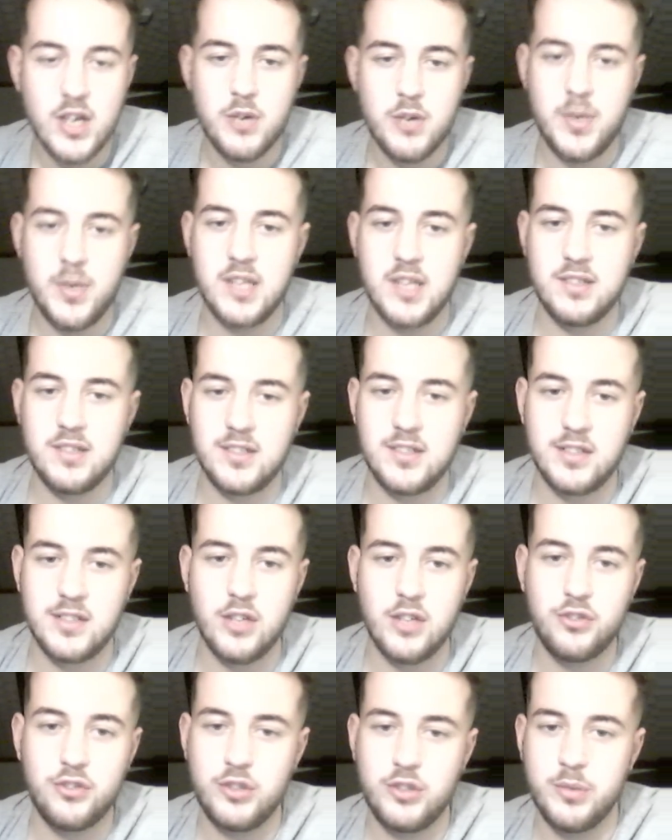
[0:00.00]
We can
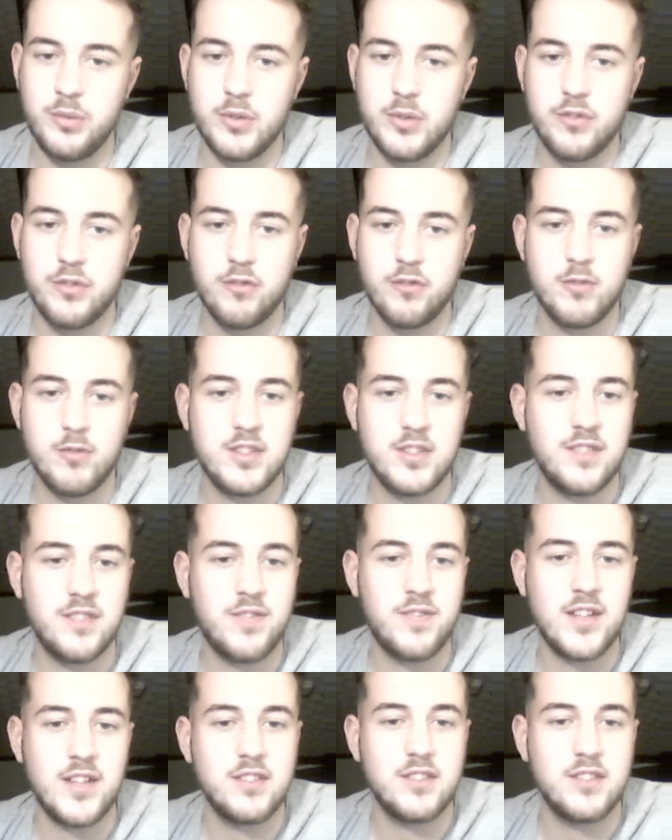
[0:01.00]
dislodge the rook from the defense